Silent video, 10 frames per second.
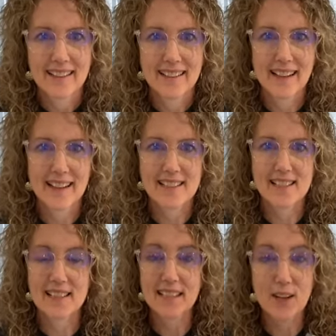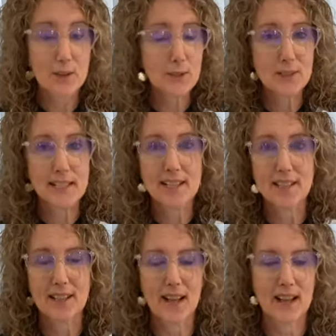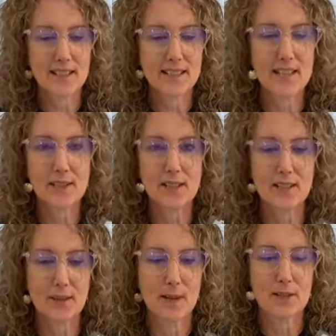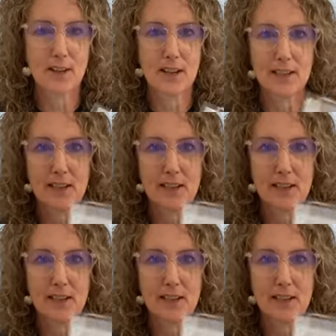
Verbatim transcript: Yes, the coastal stencils are so much fun.